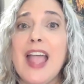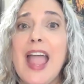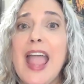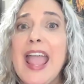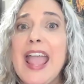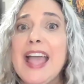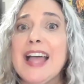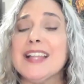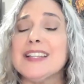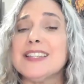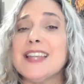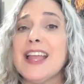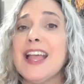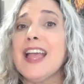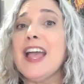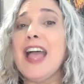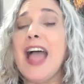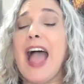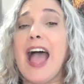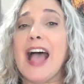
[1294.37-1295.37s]
And
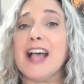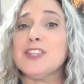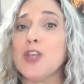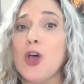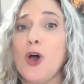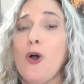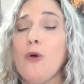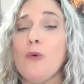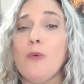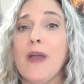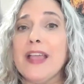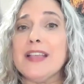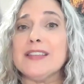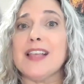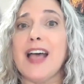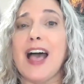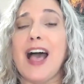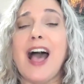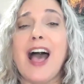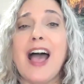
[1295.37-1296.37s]
as always,
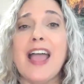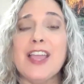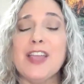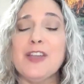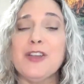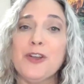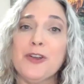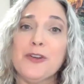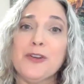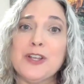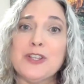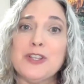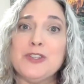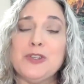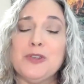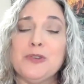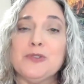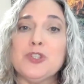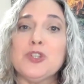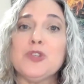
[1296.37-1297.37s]
I encourage
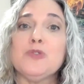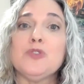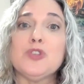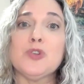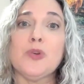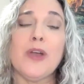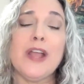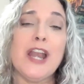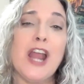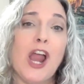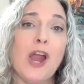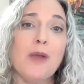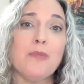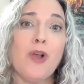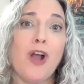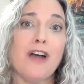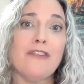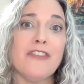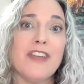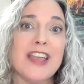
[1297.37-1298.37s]
you to join our
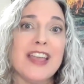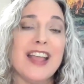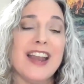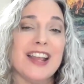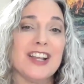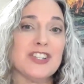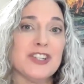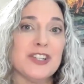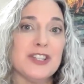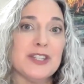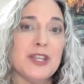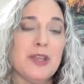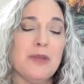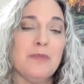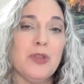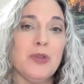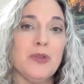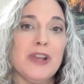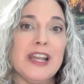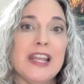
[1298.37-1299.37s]
Profit Connections
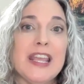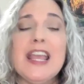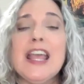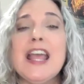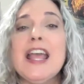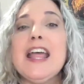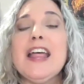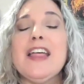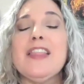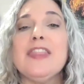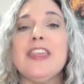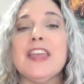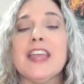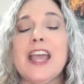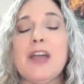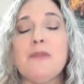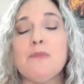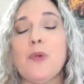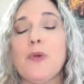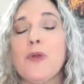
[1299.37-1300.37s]
community. The
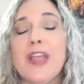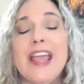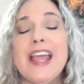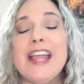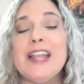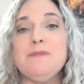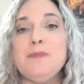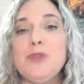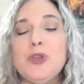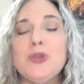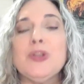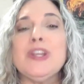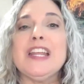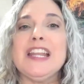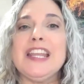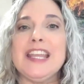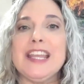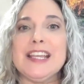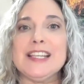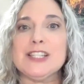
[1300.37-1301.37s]

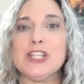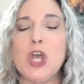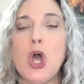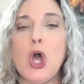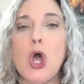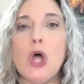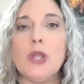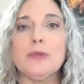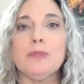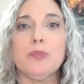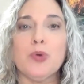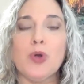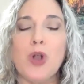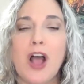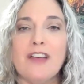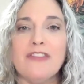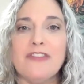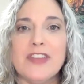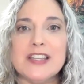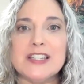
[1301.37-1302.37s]
community is called
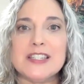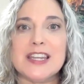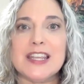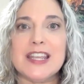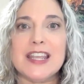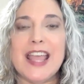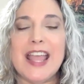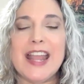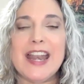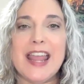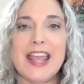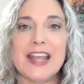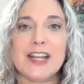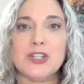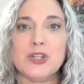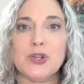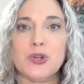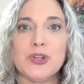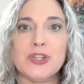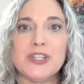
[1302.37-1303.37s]

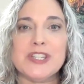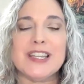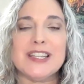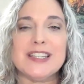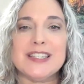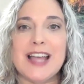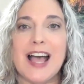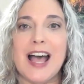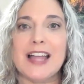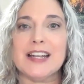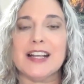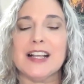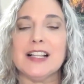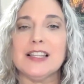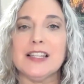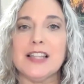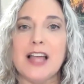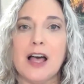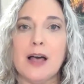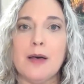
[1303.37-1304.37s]

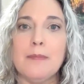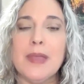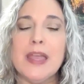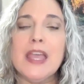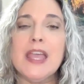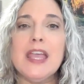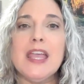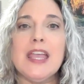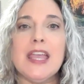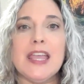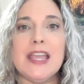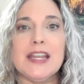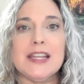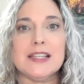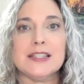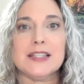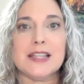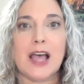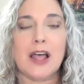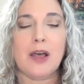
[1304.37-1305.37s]
profitconnectors.club. It
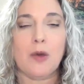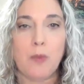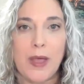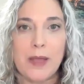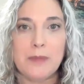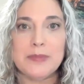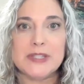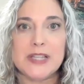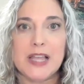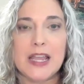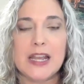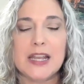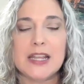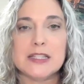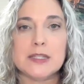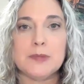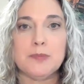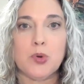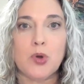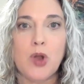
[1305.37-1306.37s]
is a website.
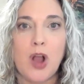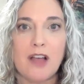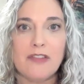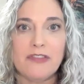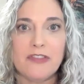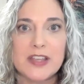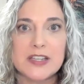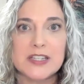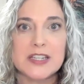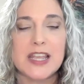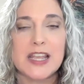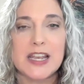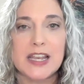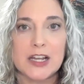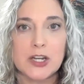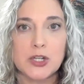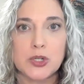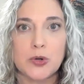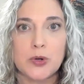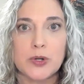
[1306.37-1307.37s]
It's Profit
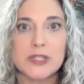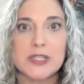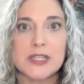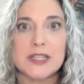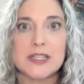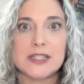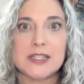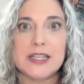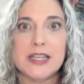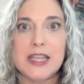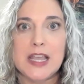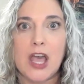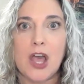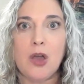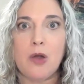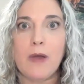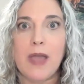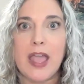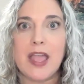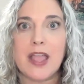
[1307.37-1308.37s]
Connectors,
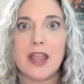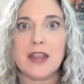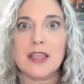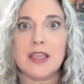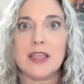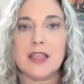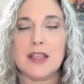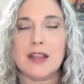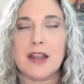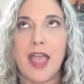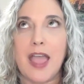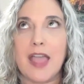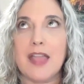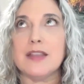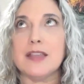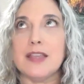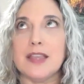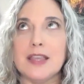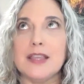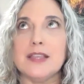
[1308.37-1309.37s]

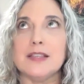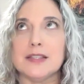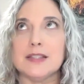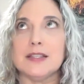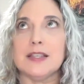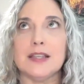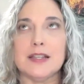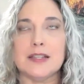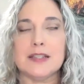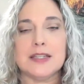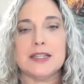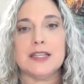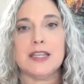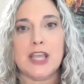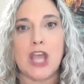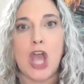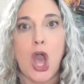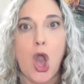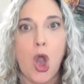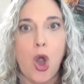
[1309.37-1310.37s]

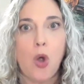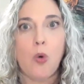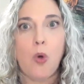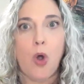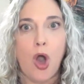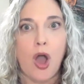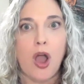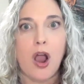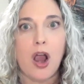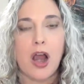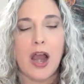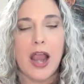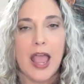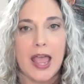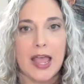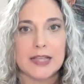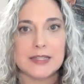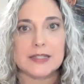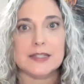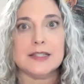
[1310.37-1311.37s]

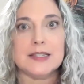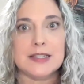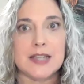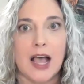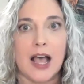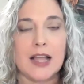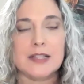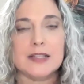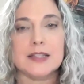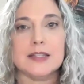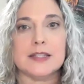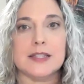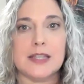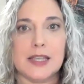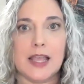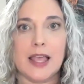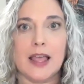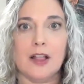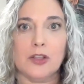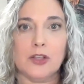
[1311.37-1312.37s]

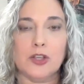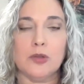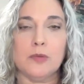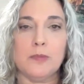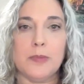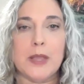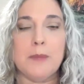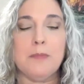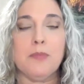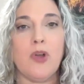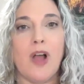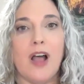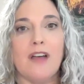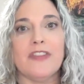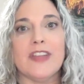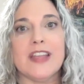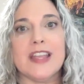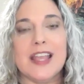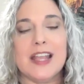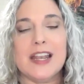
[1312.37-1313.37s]
CONNECTORS.CLUB,
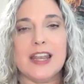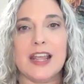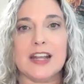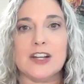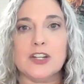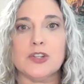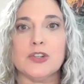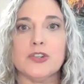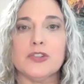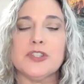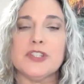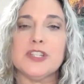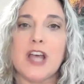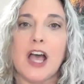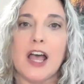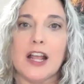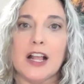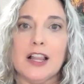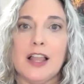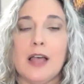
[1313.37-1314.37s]

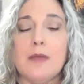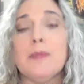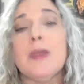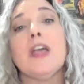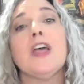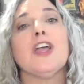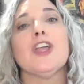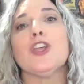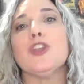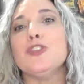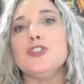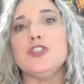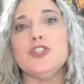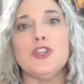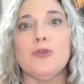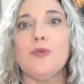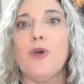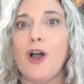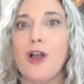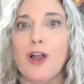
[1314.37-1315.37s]
profitconnectors.club, because
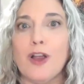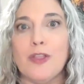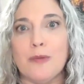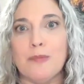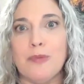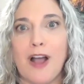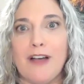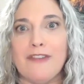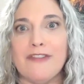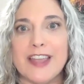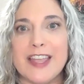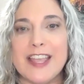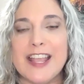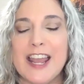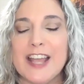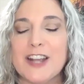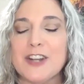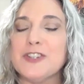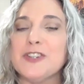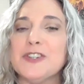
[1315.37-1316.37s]
you are the Profit
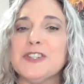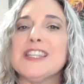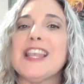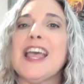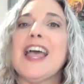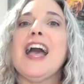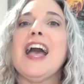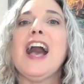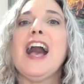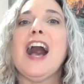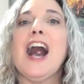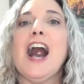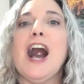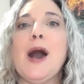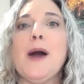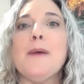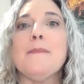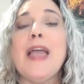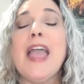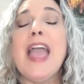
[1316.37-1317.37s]
Connectors.
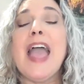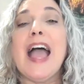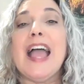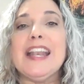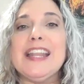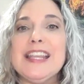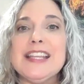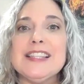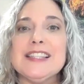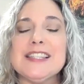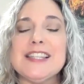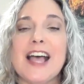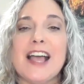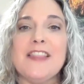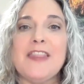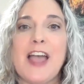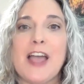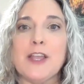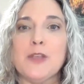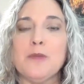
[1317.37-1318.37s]
And inside
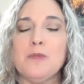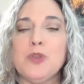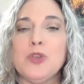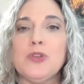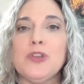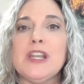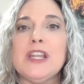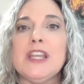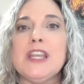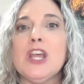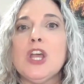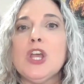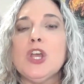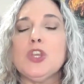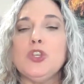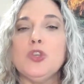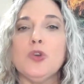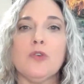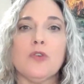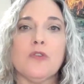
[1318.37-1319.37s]
that community,
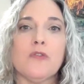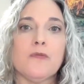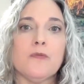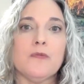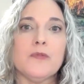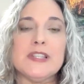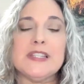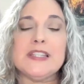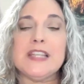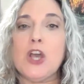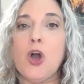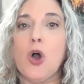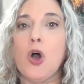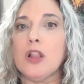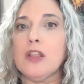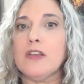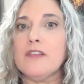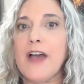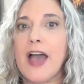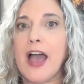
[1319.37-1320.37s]
you'll see
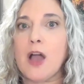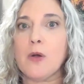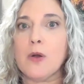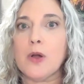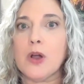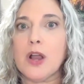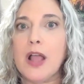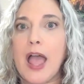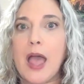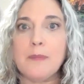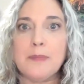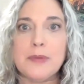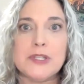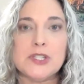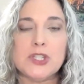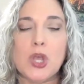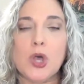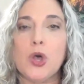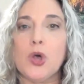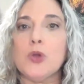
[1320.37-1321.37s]
all of our
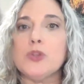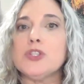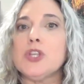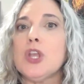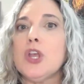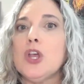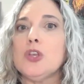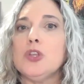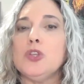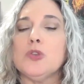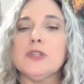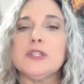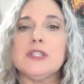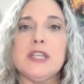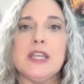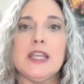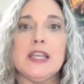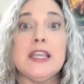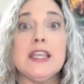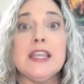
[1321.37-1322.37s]
episodes. You'll
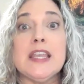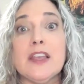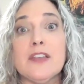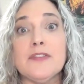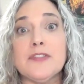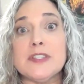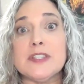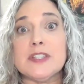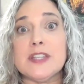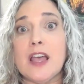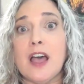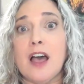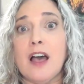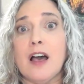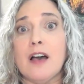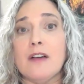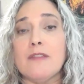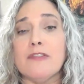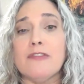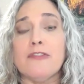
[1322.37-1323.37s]
see gifts
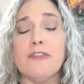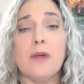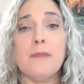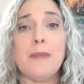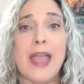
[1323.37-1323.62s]
from